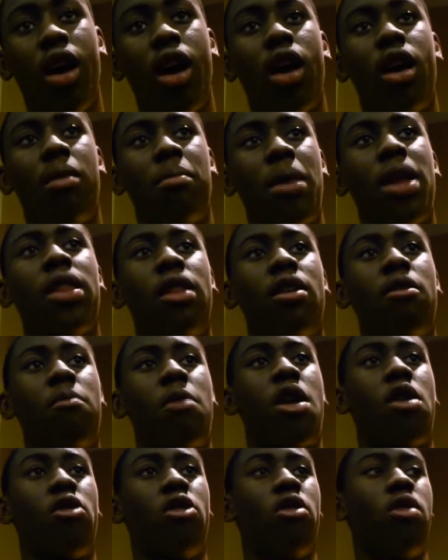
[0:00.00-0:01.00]
I love
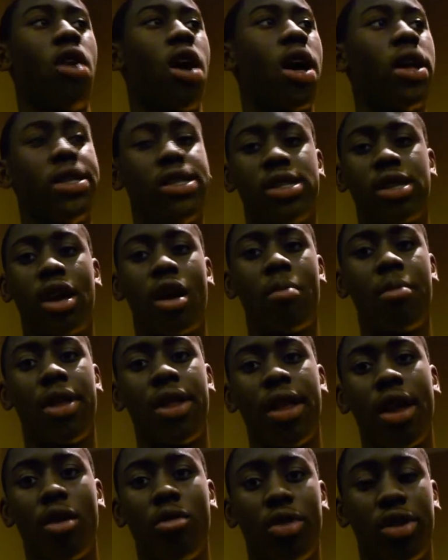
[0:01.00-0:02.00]
my role. I just come in
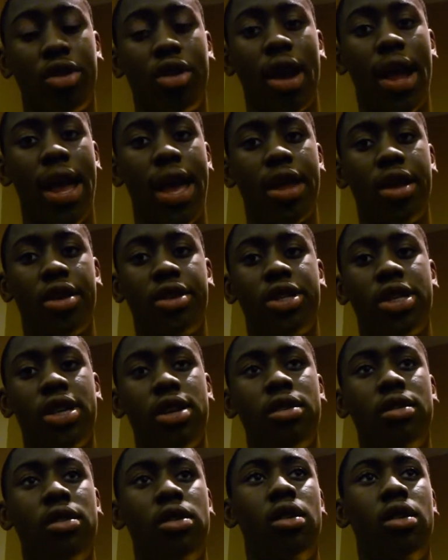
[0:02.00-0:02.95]
there with great energy,